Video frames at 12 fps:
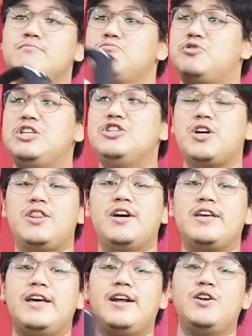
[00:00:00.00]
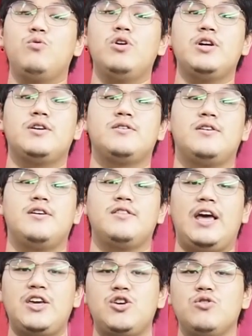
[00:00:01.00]
see each other again underwater.
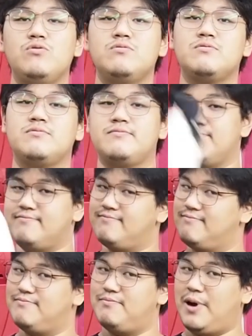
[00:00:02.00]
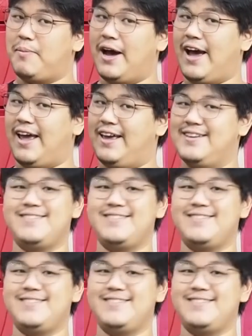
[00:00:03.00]
Thank you. Bye bye.